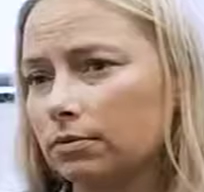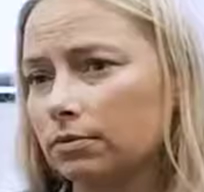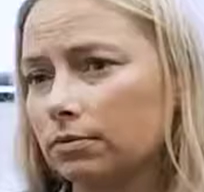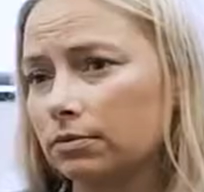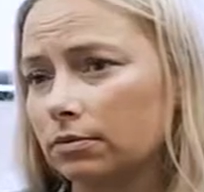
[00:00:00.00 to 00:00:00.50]

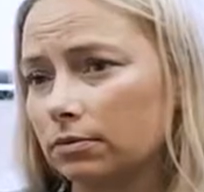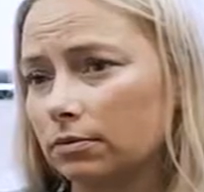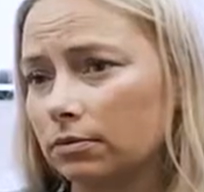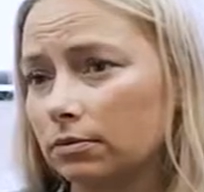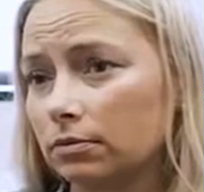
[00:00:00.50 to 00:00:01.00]
purely
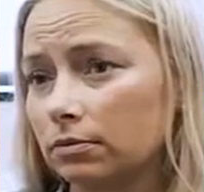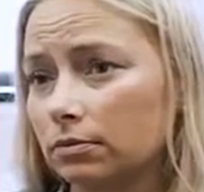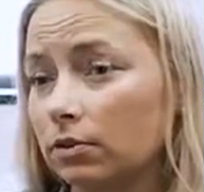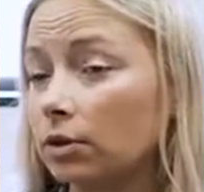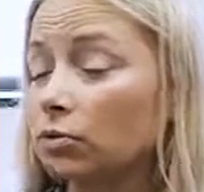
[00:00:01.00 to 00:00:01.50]
doing
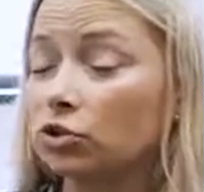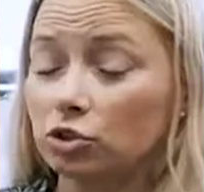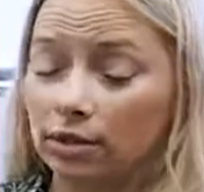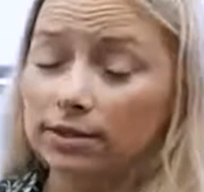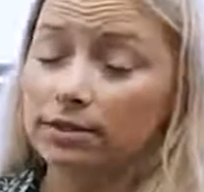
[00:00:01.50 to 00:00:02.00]
this. Yeah, so,
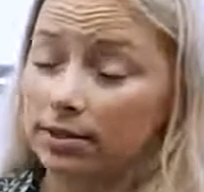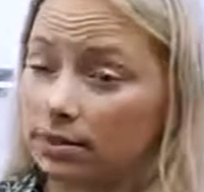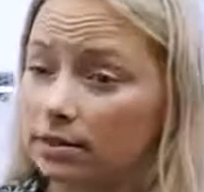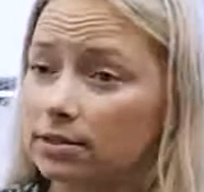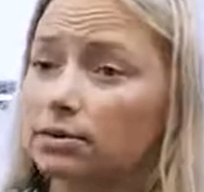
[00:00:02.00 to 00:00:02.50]
just
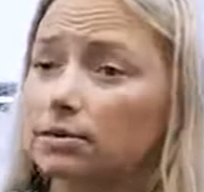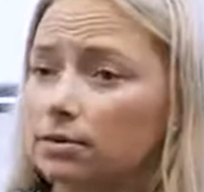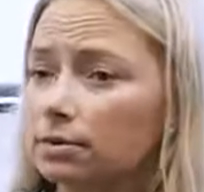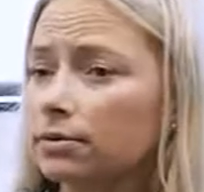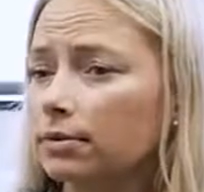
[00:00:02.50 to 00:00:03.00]
this. Right.
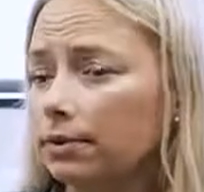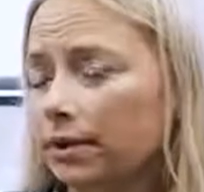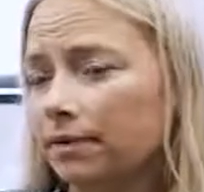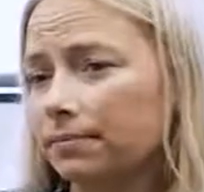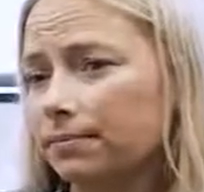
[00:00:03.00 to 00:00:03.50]
I'm not on